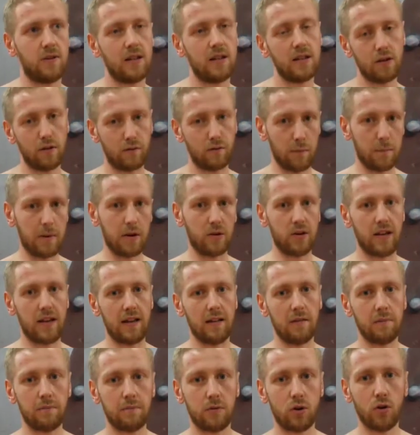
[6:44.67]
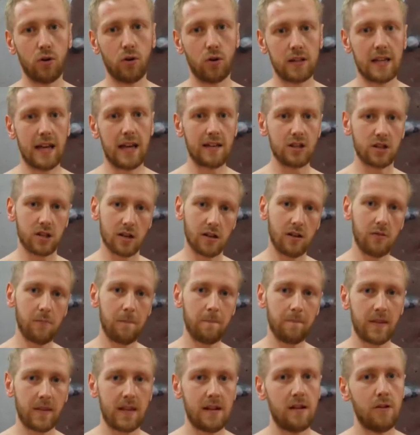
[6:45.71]
really good for building core tension
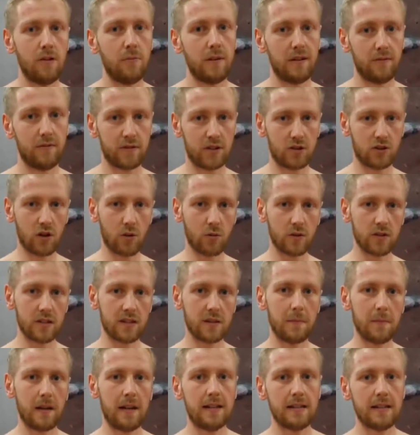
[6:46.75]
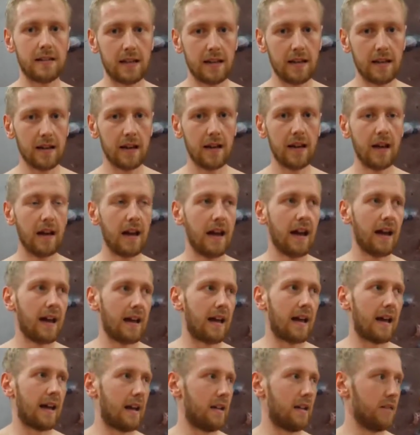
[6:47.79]
and a little bit of shoulder stability.
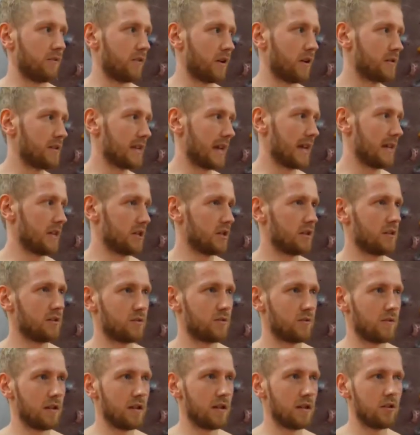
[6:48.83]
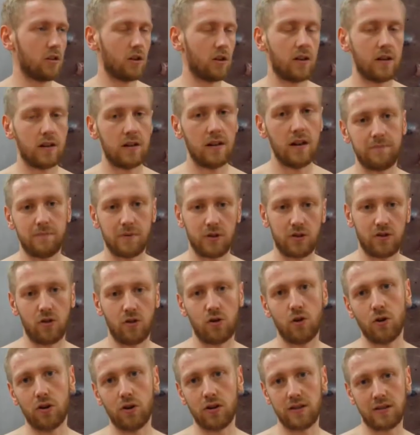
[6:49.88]
And the rotation is really good because your
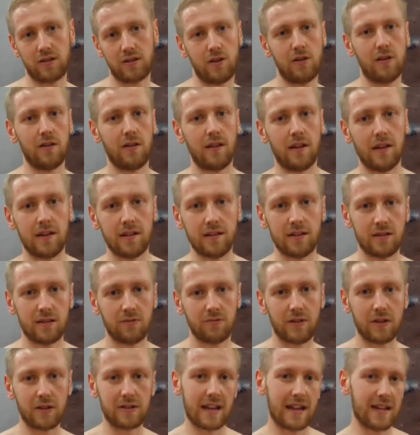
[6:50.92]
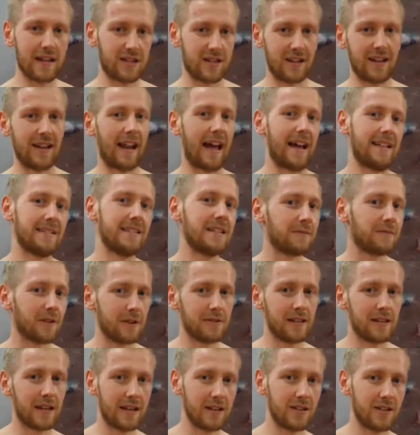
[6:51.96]
core does two things, rotation and
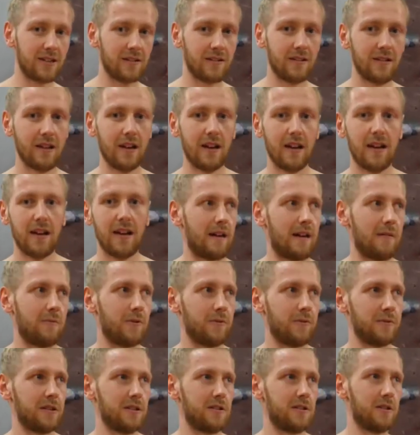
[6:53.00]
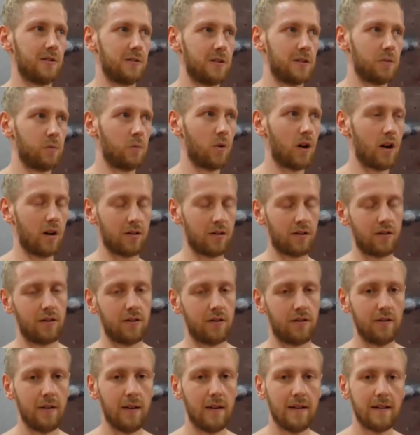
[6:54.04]
anti-rotation. And what we're going to do is work
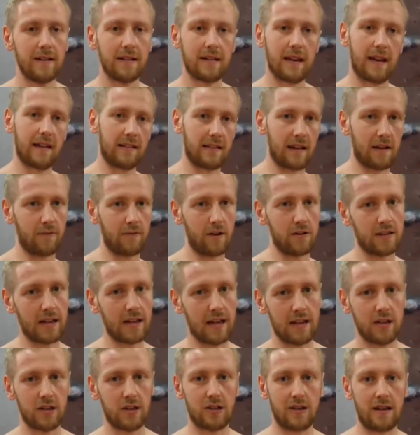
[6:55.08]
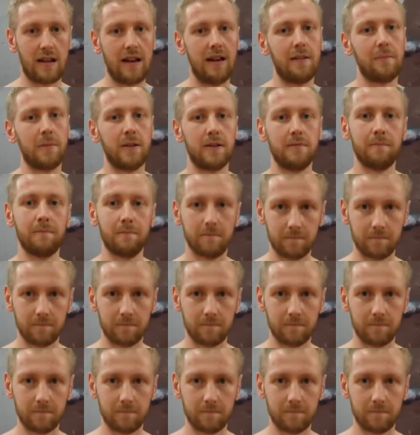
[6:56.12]
on getting that rotation element.